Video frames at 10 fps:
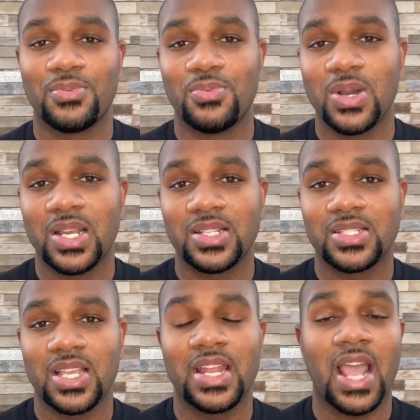what
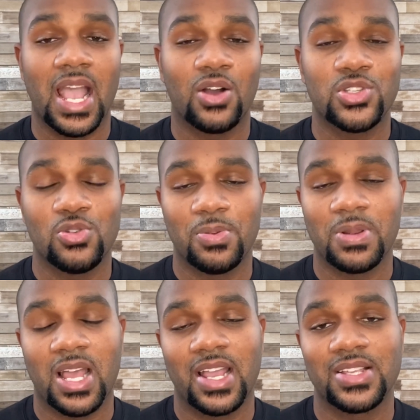and how to apply.